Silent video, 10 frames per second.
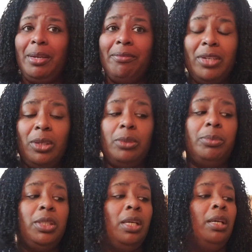
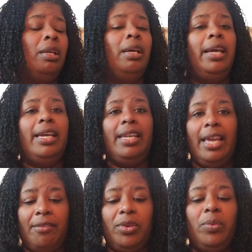envelopes. And
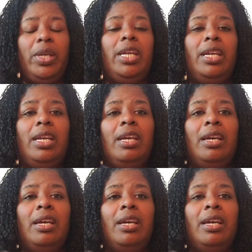every week,